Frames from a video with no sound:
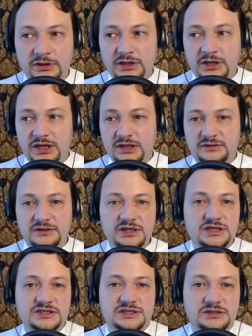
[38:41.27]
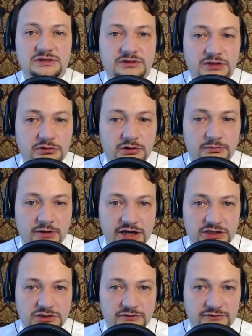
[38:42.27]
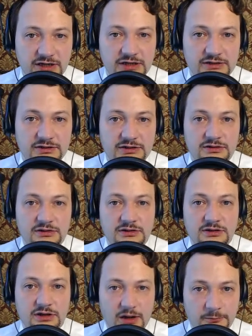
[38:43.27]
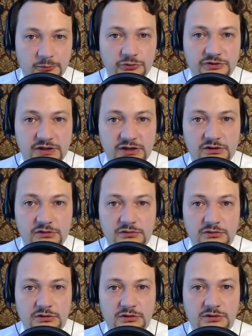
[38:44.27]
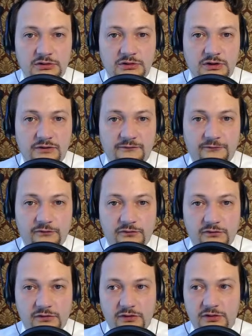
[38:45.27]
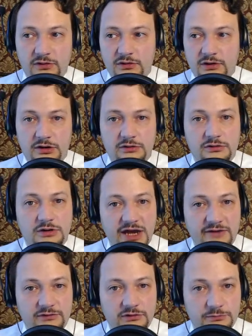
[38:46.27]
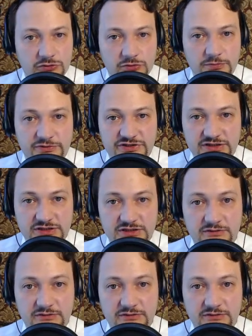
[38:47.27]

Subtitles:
and these terabytes of data are put here for archival purposes.